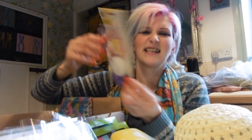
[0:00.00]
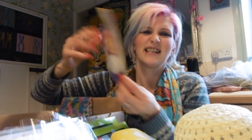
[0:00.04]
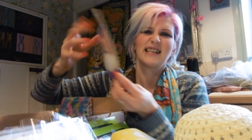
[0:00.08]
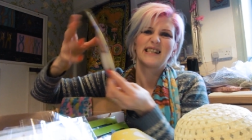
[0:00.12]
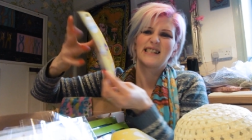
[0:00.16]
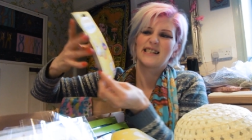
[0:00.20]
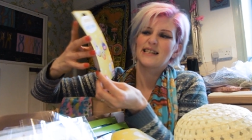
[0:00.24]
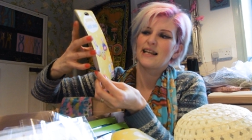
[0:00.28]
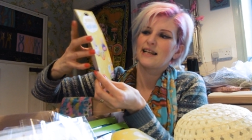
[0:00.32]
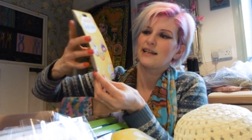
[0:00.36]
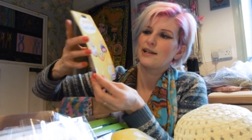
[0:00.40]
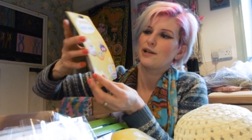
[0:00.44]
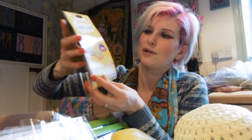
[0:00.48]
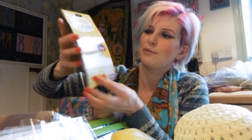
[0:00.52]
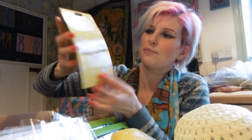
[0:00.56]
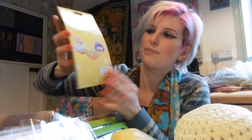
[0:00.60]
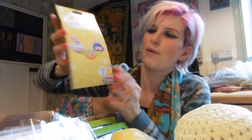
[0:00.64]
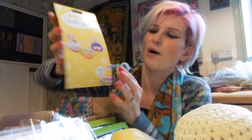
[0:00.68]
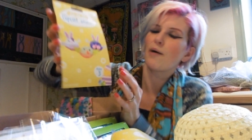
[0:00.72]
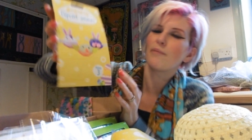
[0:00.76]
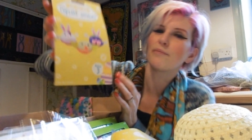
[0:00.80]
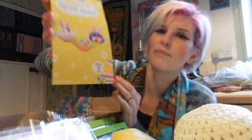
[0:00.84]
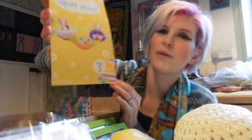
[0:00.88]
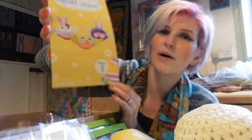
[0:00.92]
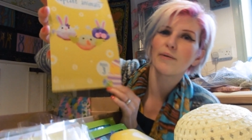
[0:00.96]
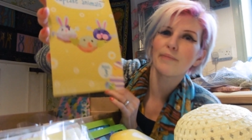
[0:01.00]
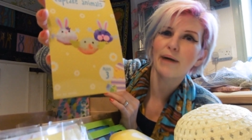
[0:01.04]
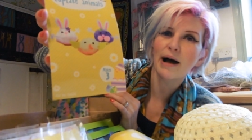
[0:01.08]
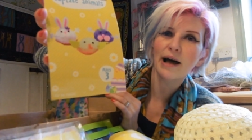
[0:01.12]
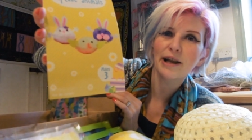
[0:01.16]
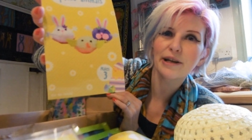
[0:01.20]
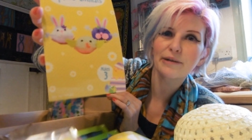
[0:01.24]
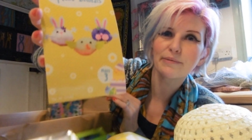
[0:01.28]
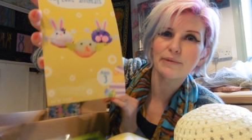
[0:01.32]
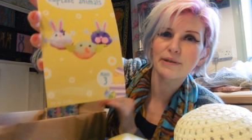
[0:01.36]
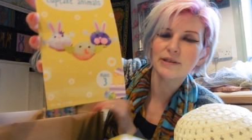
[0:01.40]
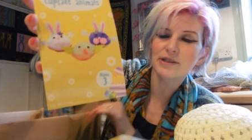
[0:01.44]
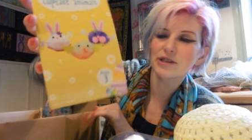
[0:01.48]
It's that little pom-pom
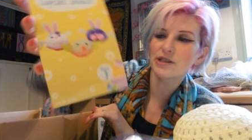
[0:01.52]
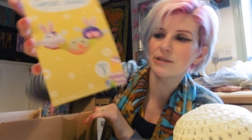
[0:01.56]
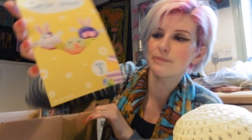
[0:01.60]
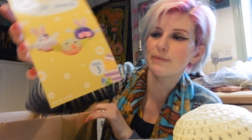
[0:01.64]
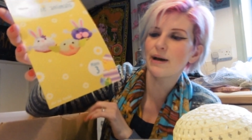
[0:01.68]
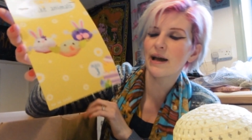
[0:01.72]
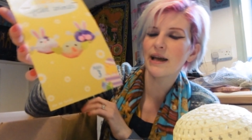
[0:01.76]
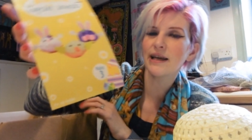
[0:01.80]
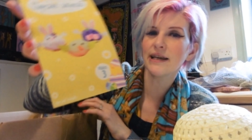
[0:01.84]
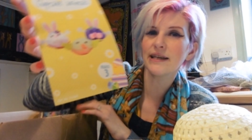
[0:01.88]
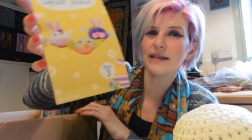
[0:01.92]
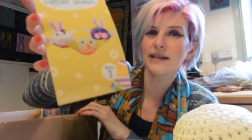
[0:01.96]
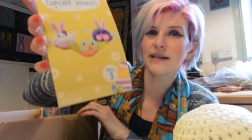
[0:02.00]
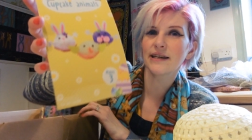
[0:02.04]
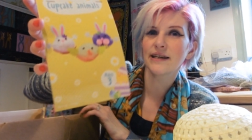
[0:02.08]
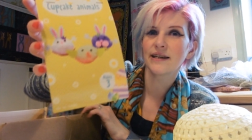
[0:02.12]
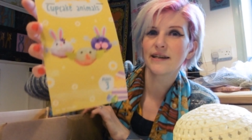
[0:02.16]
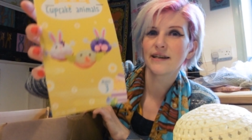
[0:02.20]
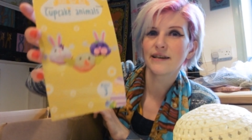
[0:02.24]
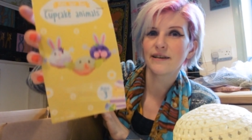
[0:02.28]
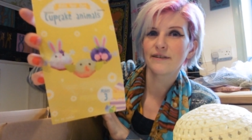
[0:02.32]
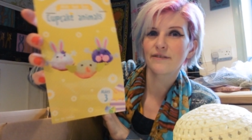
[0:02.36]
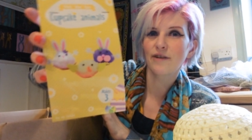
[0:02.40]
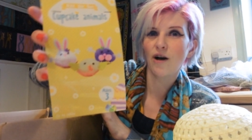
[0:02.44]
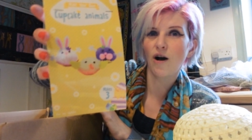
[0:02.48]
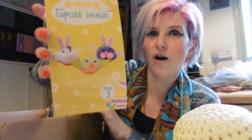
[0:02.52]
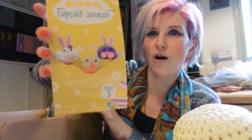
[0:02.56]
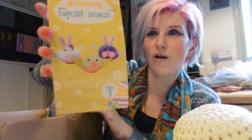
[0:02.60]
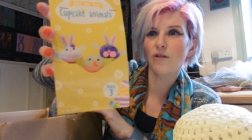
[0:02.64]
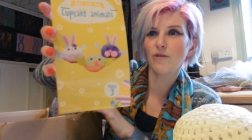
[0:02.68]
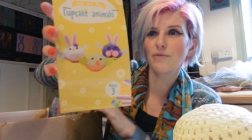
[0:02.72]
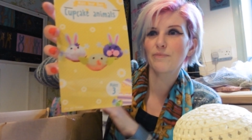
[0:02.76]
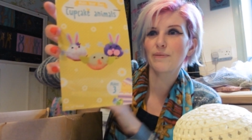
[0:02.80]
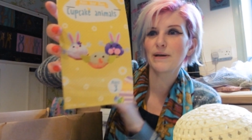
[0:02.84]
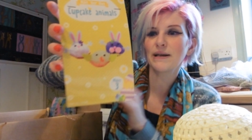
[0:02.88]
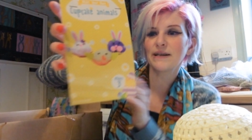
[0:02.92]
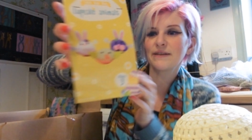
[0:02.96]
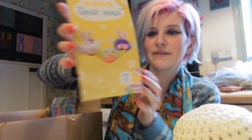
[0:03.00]
animals you make. You've got all
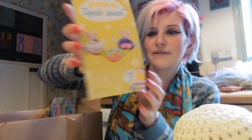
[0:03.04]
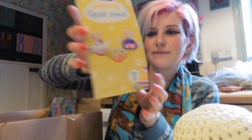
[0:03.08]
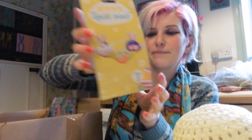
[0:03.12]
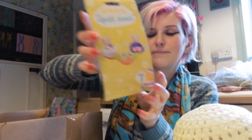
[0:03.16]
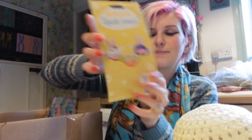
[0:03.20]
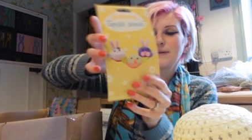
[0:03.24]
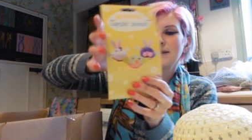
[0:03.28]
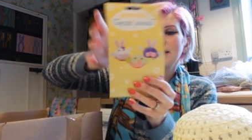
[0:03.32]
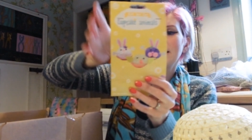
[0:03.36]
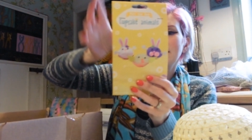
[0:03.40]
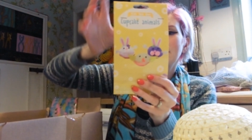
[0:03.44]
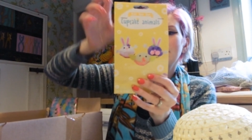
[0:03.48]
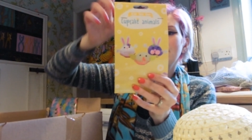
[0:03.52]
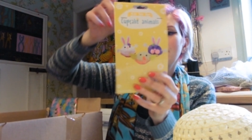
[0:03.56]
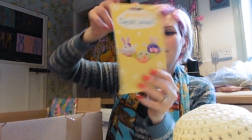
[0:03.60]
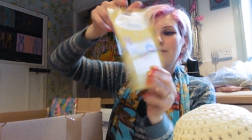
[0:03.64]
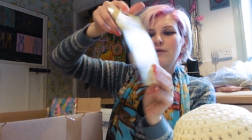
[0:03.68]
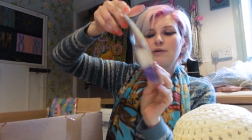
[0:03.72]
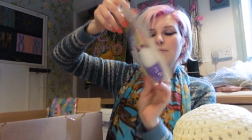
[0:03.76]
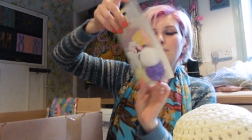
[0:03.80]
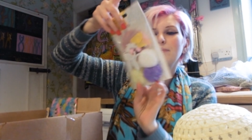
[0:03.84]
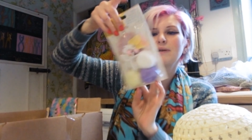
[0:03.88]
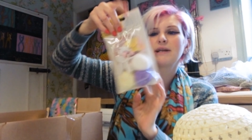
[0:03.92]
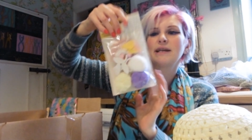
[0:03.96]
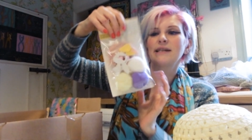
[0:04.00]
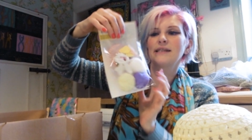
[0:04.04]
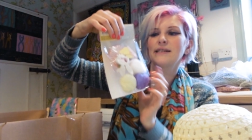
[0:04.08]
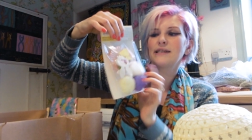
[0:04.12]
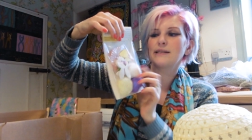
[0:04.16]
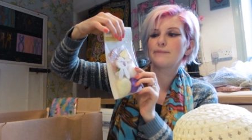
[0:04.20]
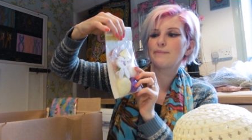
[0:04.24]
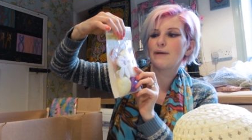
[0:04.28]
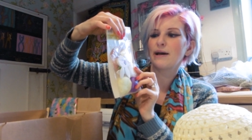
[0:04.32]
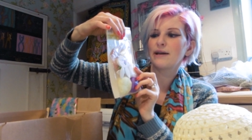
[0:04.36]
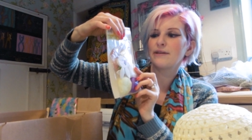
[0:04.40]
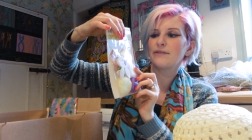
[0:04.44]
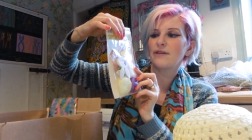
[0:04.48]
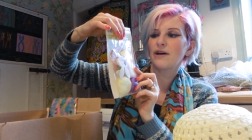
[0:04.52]
the pieces of equipment in to
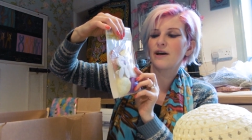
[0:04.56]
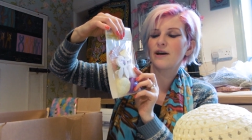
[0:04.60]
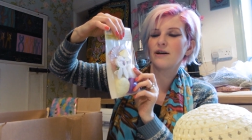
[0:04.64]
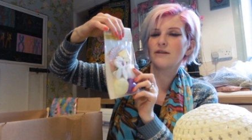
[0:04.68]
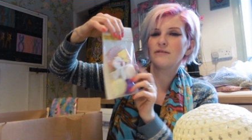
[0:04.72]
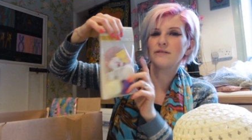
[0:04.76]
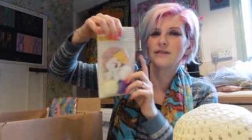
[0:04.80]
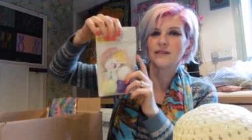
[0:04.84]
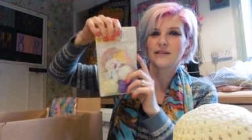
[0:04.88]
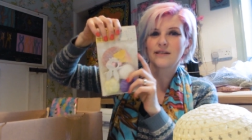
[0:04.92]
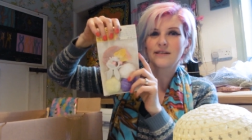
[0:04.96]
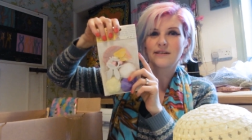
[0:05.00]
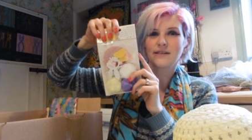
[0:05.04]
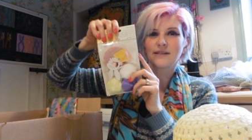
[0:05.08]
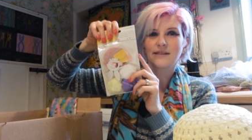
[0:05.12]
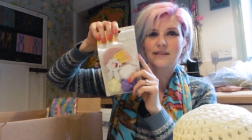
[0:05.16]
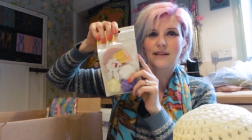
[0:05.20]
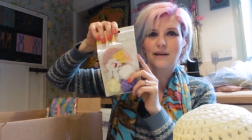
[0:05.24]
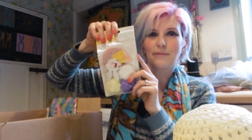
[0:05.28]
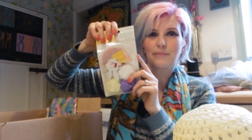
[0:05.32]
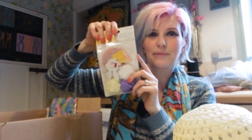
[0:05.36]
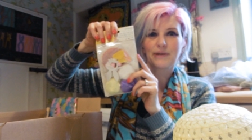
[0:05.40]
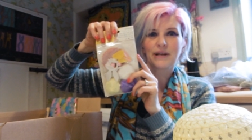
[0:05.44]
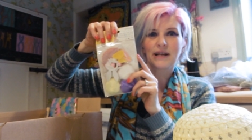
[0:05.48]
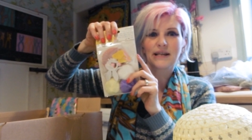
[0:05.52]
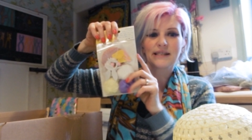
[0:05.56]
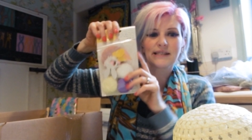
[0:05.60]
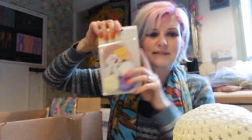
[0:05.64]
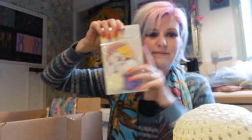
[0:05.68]
make those, so that'll be nice